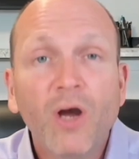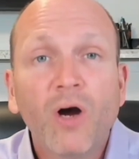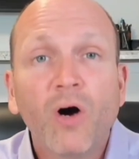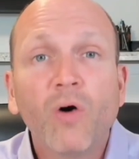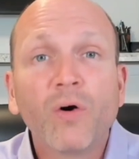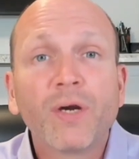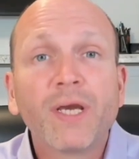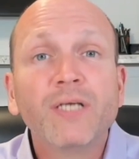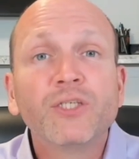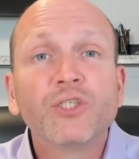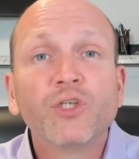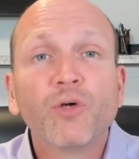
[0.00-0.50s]

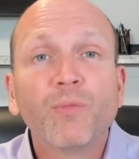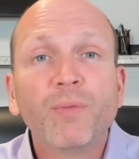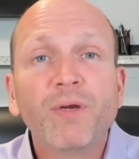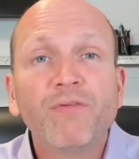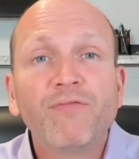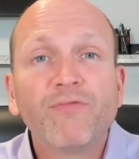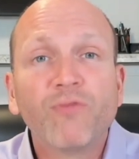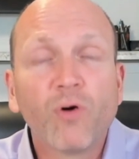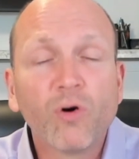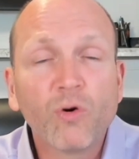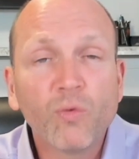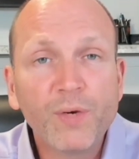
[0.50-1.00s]
Okay, so
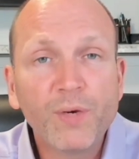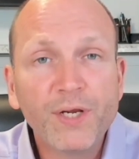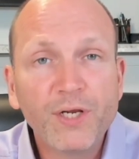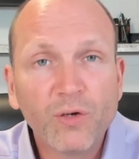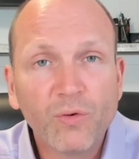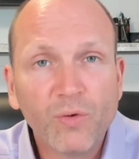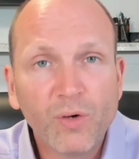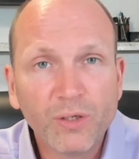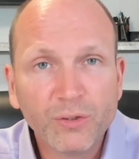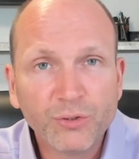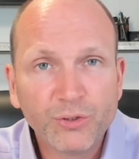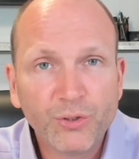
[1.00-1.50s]
before we
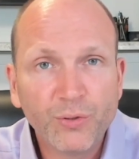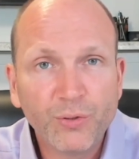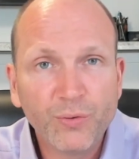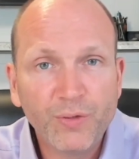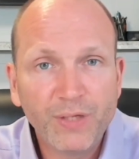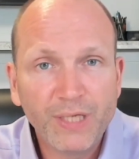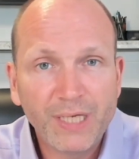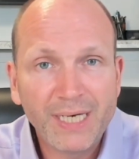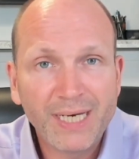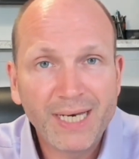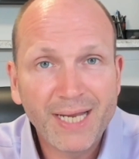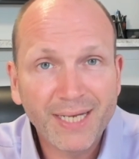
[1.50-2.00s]
go on to
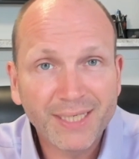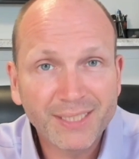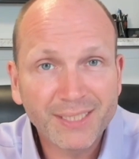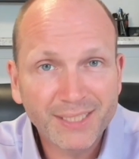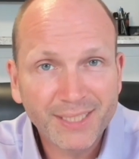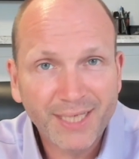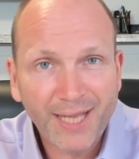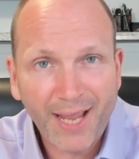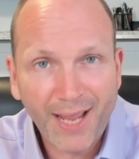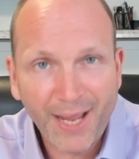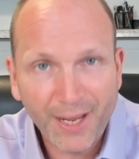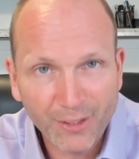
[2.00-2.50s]
the next
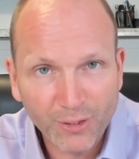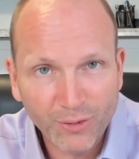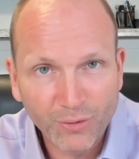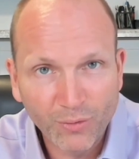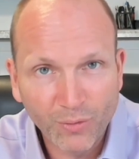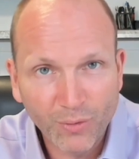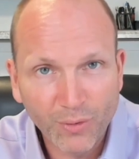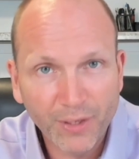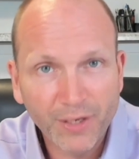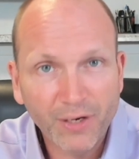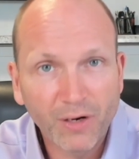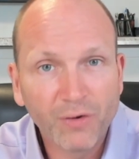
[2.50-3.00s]

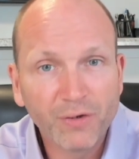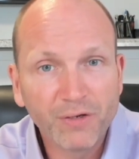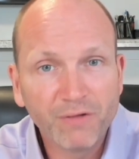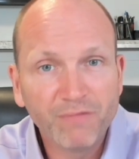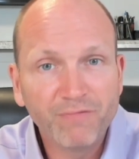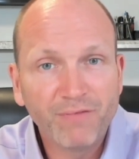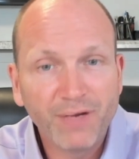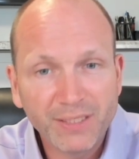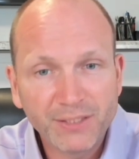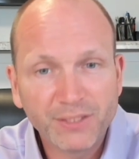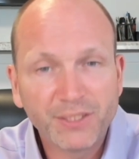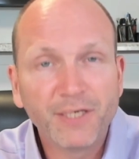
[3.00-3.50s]
category on
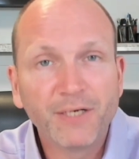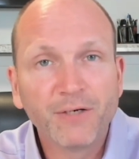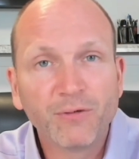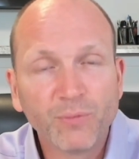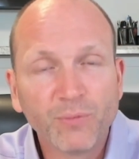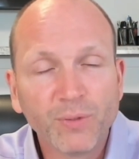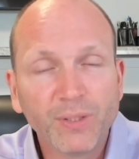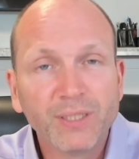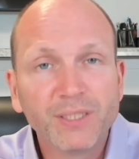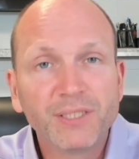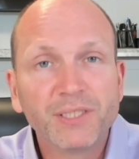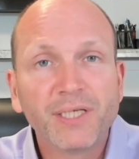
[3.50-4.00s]
investing in
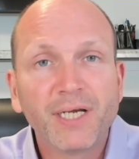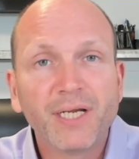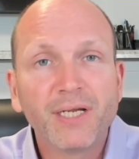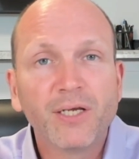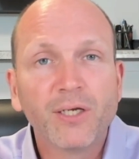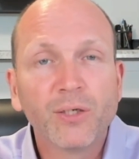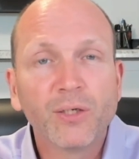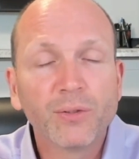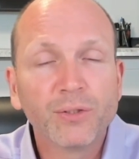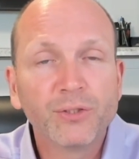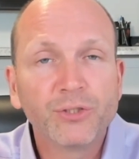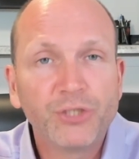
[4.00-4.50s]
real estate
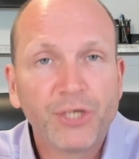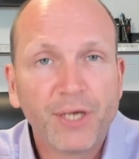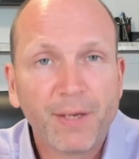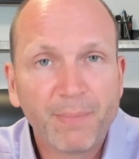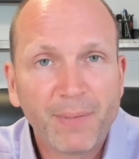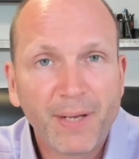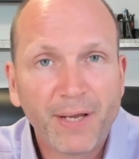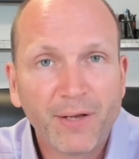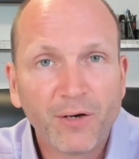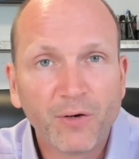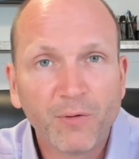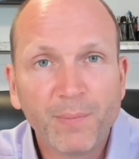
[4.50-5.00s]
here in
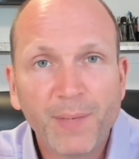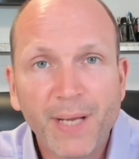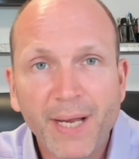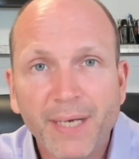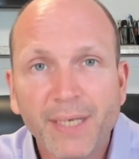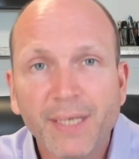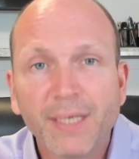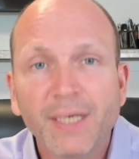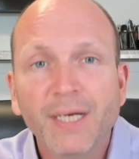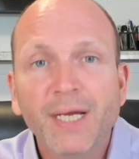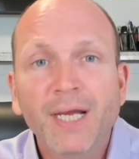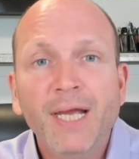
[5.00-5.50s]
Champaign
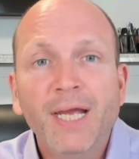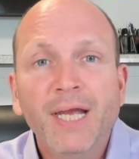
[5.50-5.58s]
Urbana,